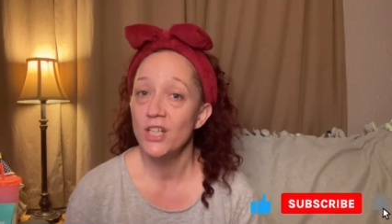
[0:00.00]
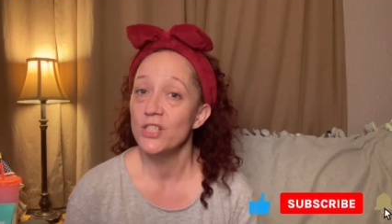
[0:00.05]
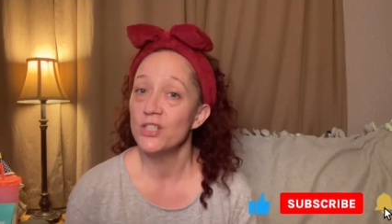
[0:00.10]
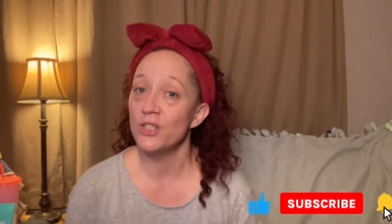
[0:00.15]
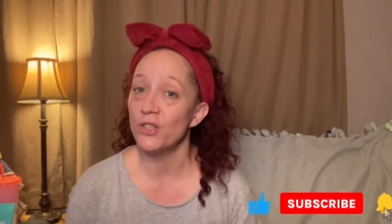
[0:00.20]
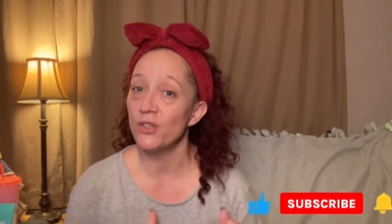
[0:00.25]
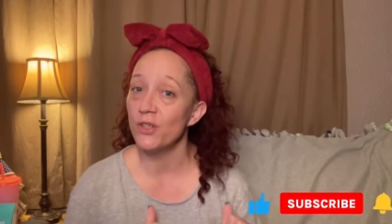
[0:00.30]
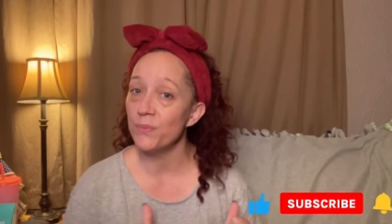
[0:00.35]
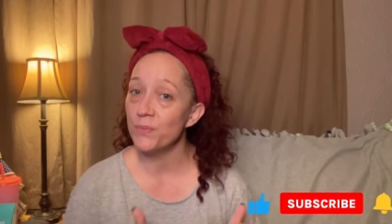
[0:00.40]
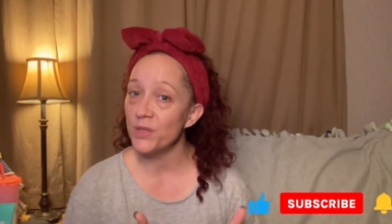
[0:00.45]

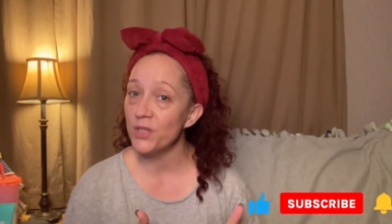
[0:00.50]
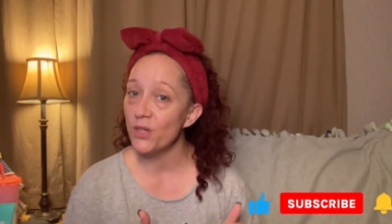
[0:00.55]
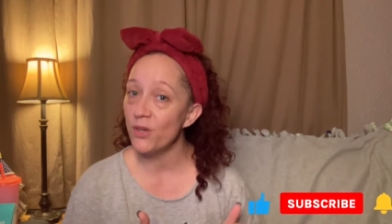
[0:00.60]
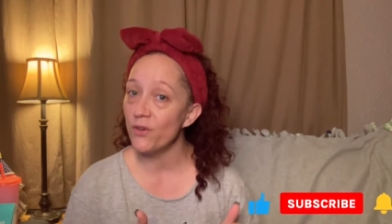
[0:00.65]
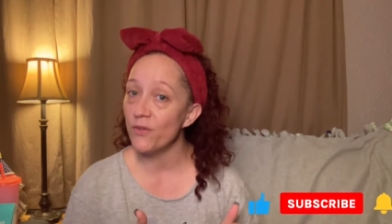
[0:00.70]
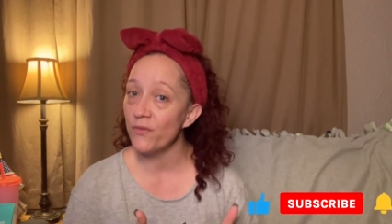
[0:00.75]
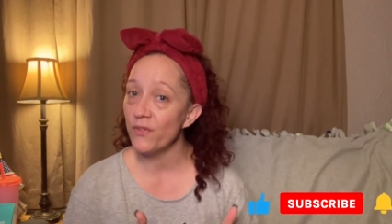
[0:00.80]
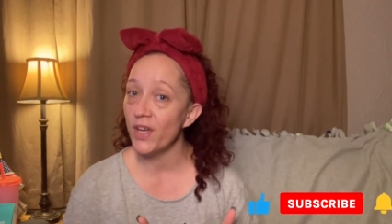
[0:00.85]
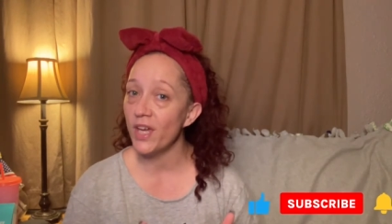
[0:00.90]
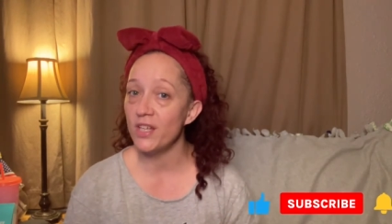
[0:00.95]
turn up the
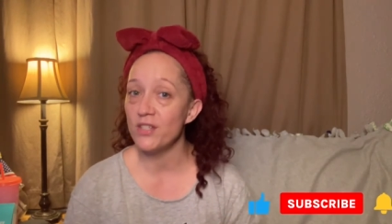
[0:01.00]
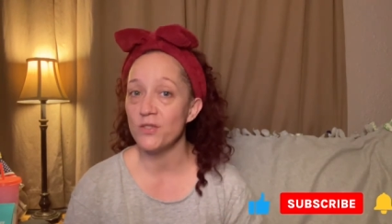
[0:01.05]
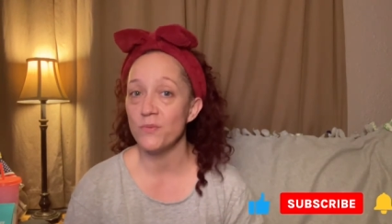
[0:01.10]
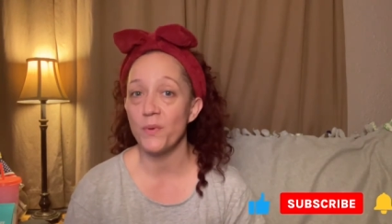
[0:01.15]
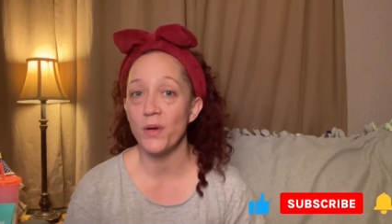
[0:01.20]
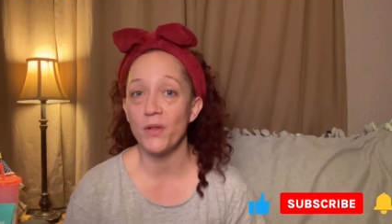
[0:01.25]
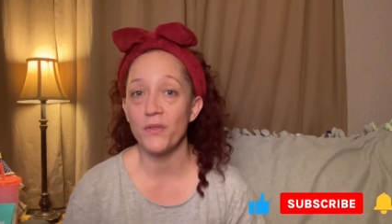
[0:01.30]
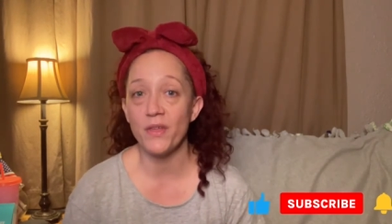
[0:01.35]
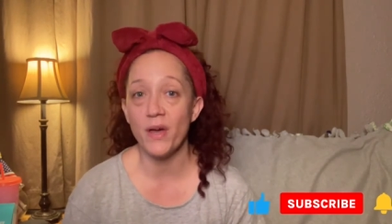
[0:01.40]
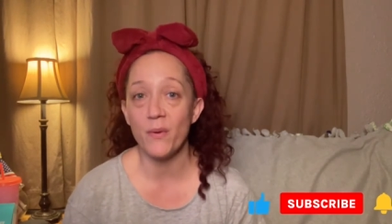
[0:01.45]
notification
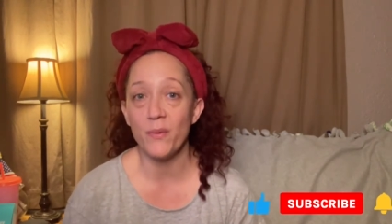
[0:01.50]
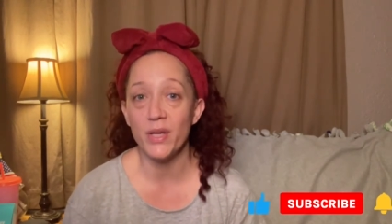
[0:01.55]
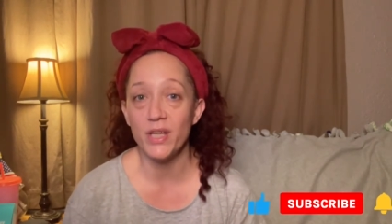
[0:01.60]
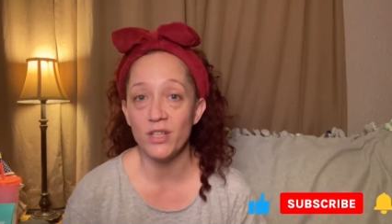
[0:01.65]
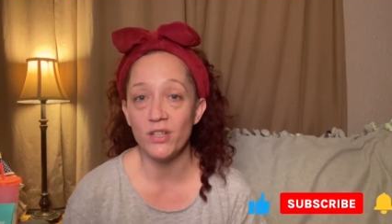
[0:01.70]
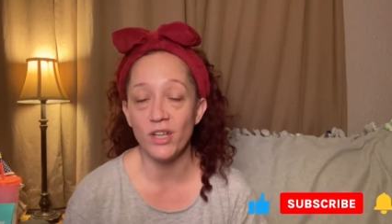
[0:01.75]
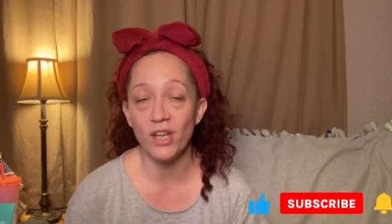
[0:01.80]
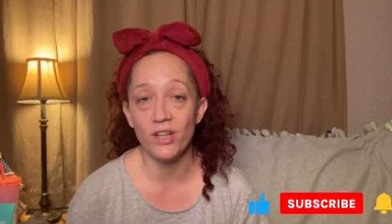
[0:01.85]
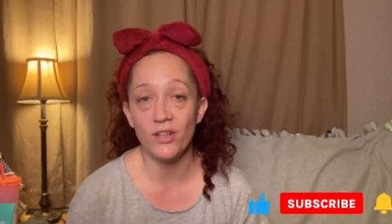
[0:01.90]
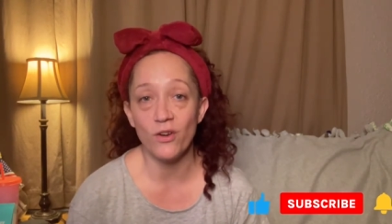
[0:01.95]
bell, that way you
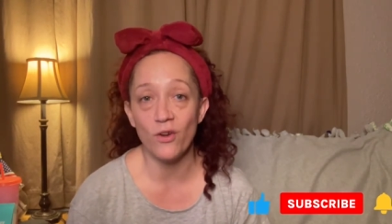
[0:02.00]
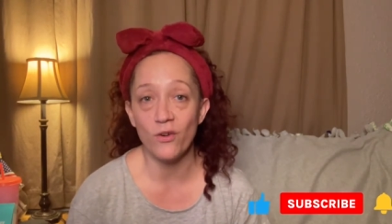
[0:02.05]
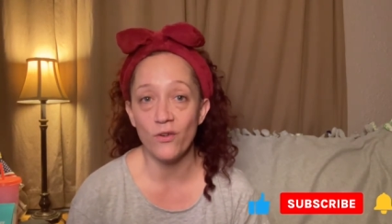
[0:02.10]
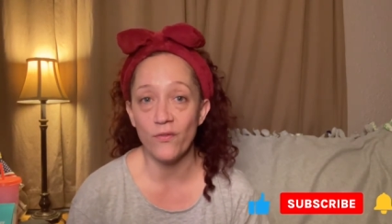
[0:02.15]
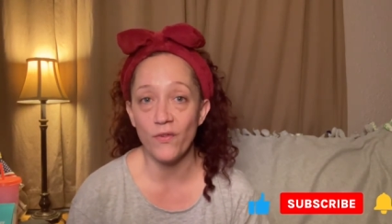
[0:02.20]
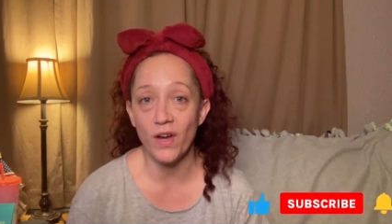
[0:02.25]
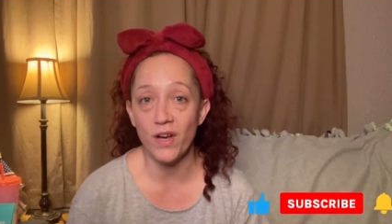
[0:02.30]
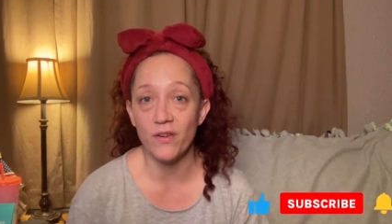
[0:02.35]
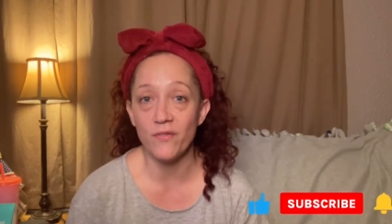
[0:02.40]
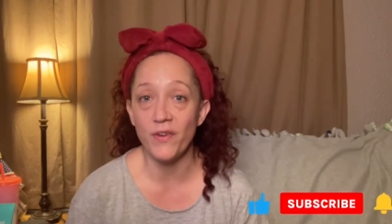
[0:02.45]
can get
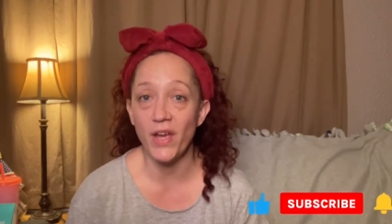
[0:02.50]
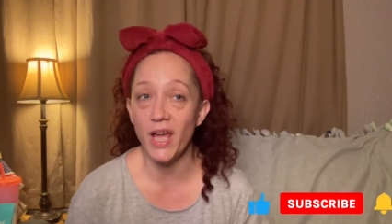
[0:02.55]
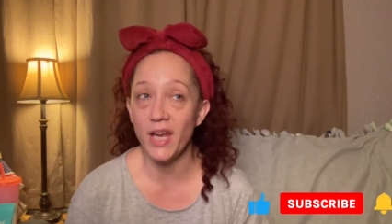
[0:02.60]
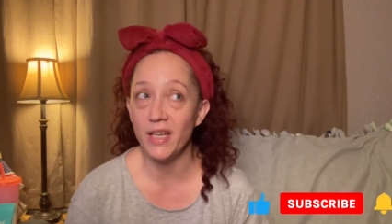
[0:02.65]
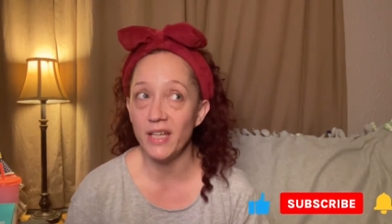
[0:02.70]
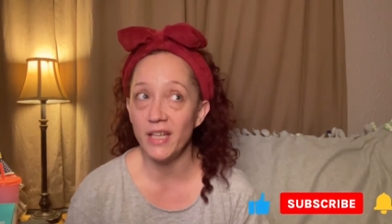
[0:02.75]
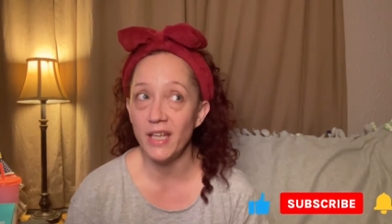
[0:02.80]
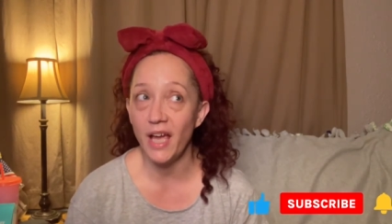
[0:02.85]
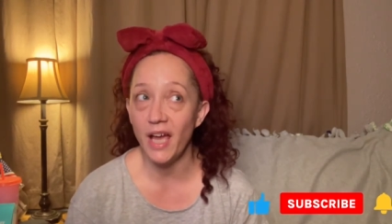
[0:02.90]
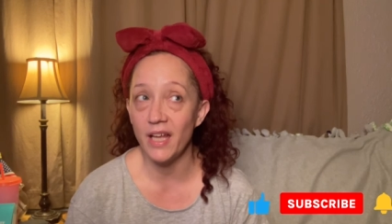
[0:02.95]
notified of
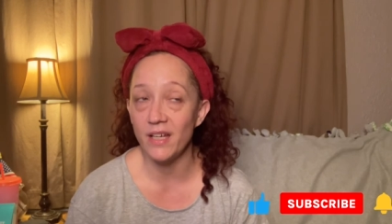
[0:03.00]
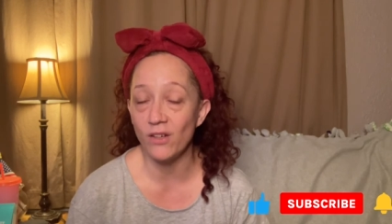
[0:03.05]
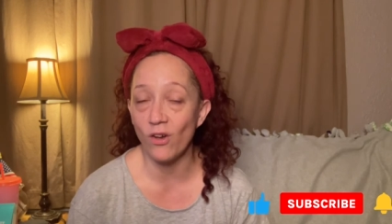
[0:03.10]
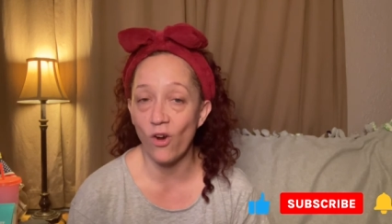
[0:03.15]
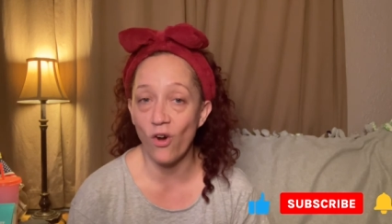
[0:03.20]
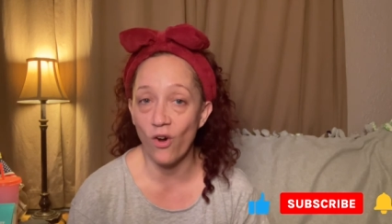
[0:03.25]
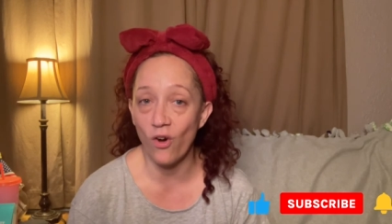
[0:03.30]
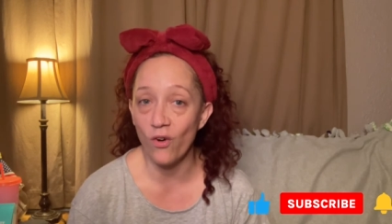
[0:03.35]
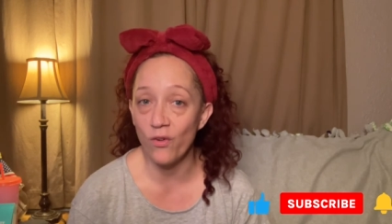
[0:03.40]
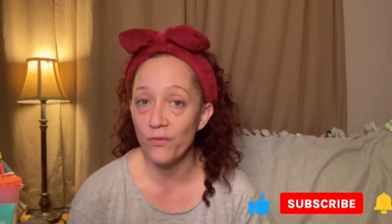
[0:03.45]
any and
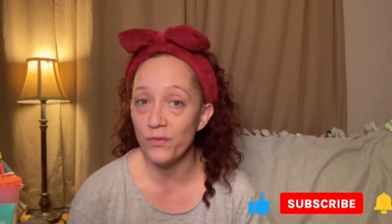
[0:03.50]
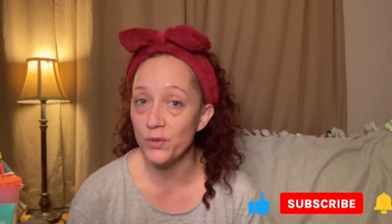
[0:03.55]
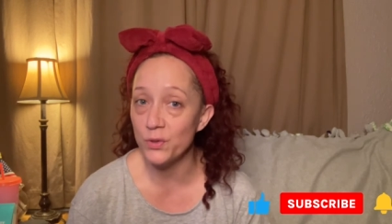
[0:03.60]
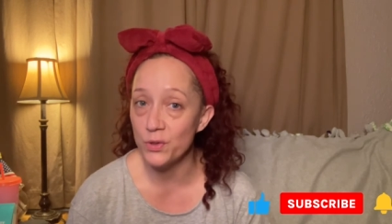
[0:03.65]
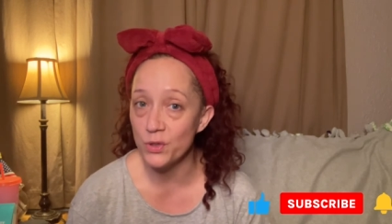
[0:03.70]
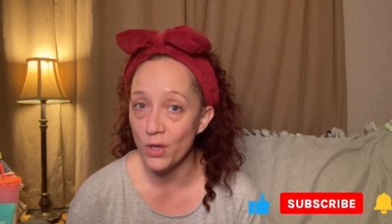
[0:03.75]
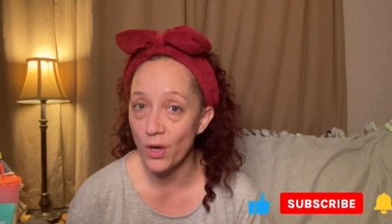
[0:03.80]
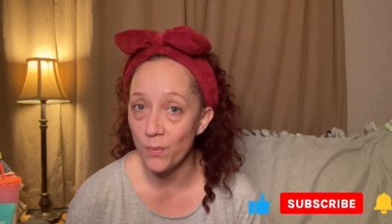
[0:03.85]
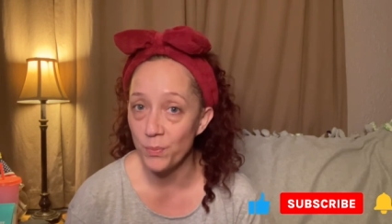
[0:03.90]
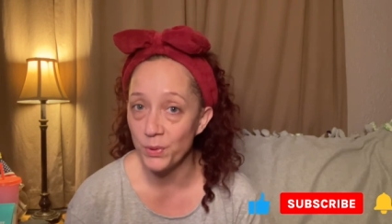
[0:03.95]
all
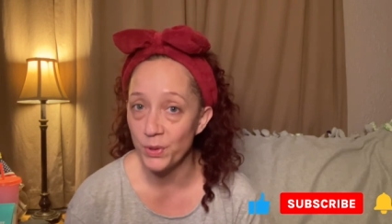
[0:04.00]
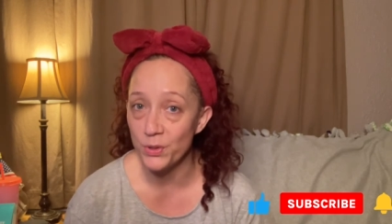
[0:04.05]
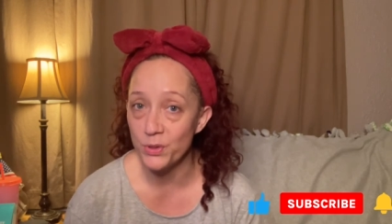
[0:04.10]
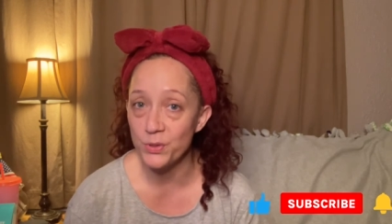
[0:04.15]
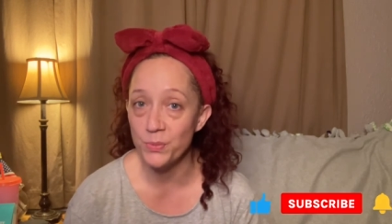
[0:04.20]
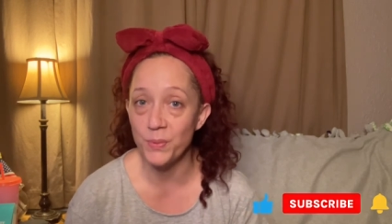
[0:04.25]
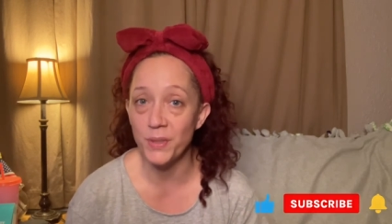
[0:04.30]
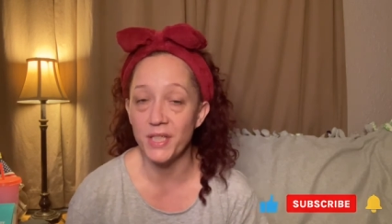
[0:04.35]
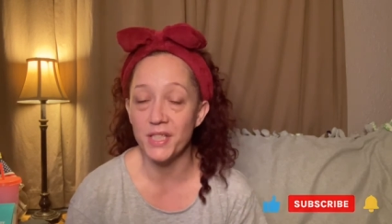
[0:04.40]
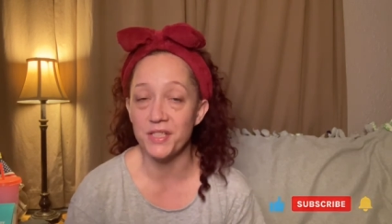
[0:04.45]
future
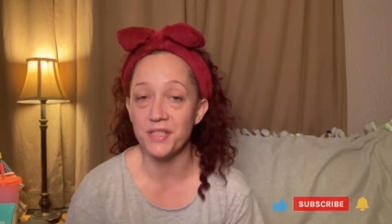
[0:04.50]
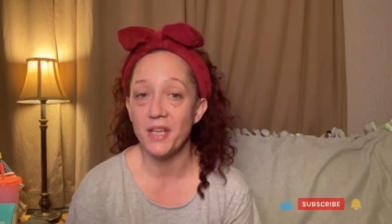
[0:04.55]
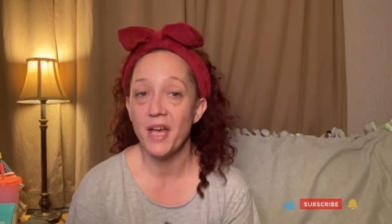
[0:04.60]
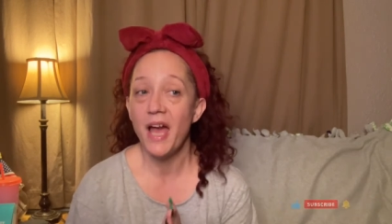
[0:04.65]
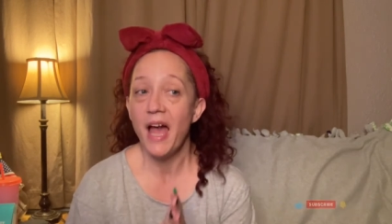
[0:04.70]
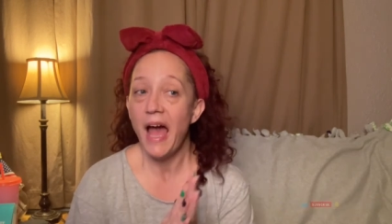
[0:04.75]
uploads, because